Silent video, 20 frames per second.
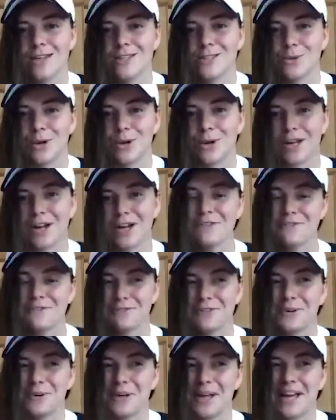So I kind of
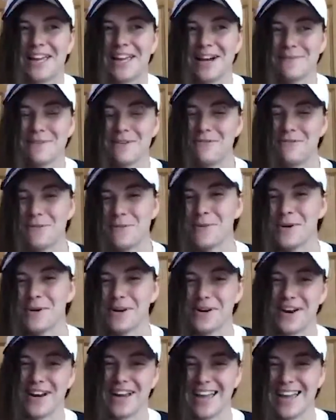feel like I'm a
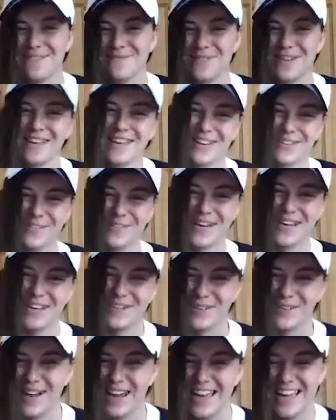footballer again, but in a weird
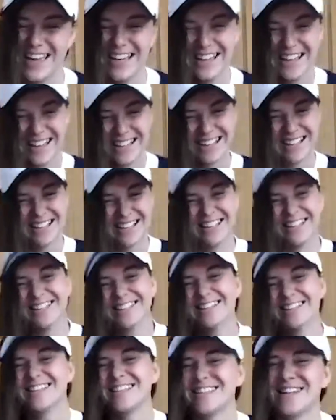way.
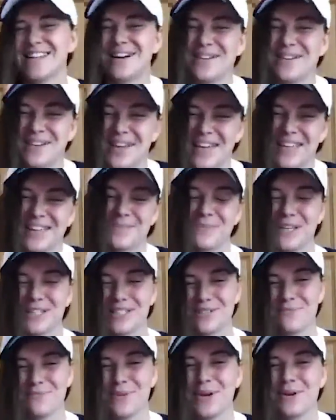So now I'm getting the
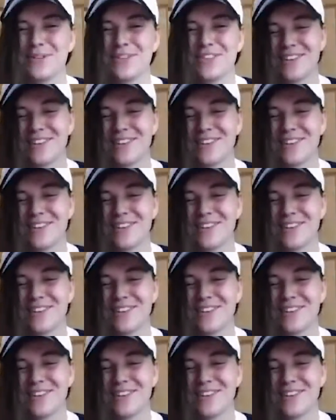best of both.